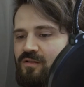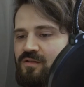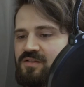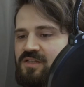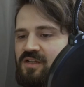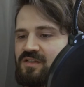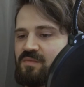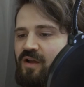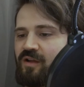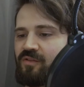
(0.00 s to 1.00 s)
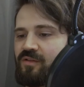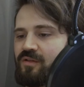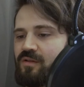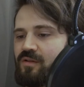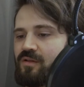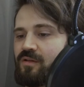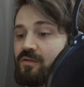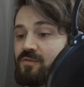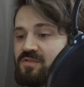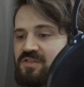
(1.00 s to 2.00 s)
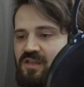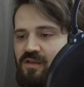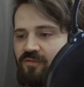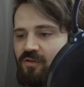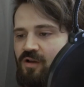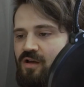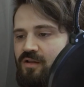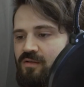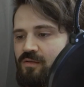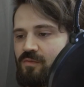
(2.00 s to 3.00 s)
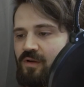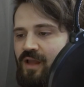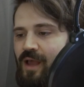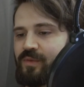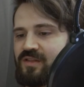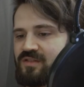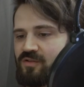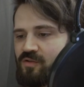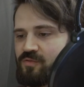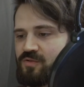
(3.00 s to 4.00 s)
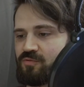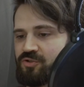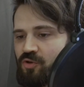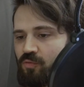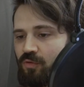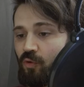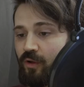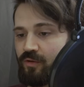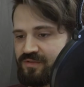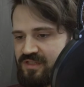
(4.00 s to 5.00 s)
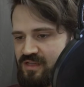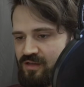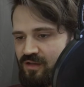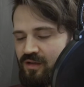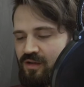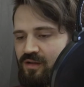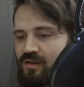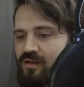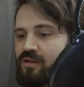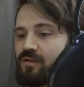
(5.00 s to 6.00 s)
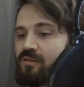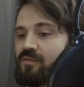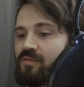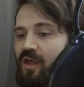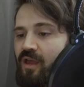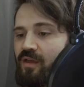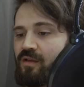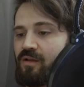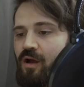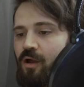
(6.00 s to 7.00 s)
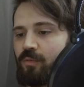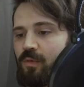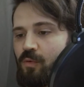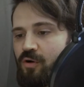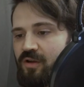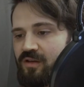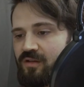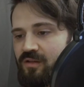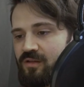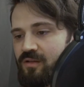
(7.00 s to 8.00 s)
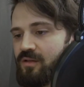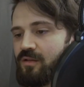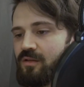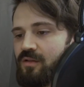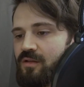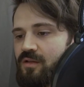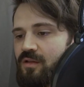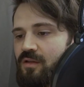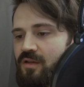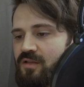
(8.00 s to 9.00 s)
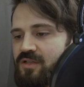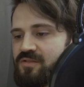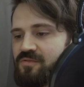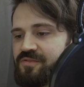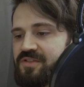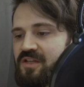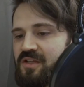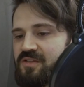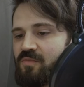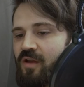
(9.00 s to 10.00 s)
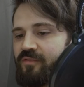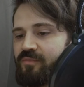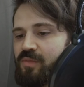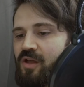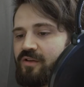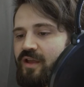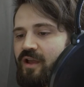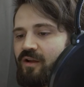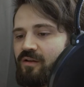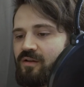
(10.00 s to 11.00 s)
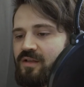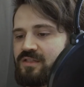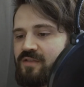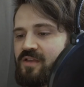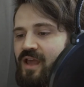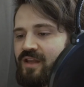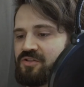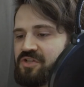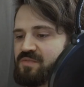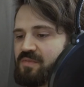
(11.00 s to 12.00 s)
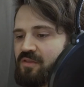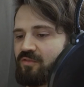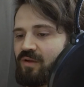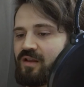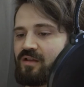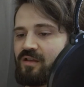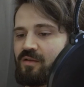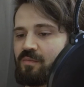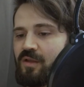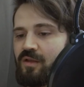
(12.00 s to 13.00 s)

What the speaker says: Cynic smiled. You see, Ferran, what happens to those who show loyalty? They are rewarded. He tousled Cynic's rough blonde hair as if he hadn't just been threatening him.